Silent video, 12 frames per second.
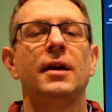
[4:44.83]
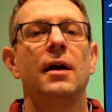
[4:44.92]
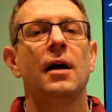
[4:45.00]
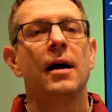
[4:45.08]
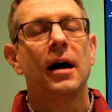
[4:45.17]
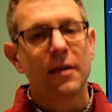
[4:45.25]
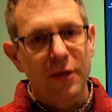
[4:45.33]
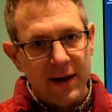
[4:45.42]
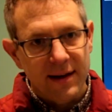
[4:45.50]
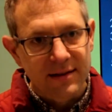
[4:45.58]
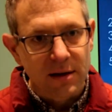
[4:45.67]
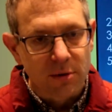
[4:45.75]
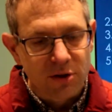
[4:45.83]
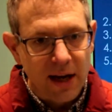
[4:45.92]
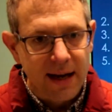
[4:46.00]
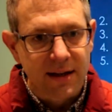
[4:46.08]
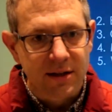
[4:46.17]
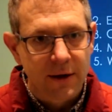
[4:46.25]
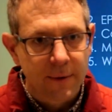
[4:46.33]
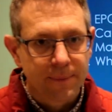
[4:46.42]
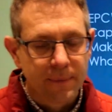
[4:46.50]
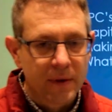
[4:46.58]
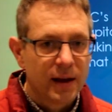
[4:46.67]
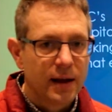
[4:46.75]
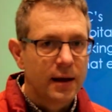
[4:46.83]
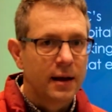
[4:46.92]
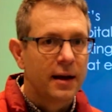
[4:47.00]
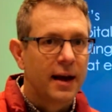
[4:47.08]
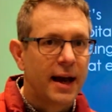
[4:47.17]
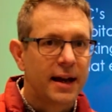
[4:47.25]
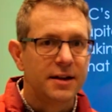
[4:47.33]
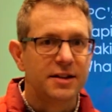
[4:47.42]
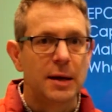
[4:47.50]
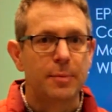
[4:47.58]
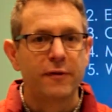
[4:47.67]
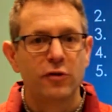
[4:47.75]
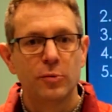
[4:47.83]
Other things that will change: energy performance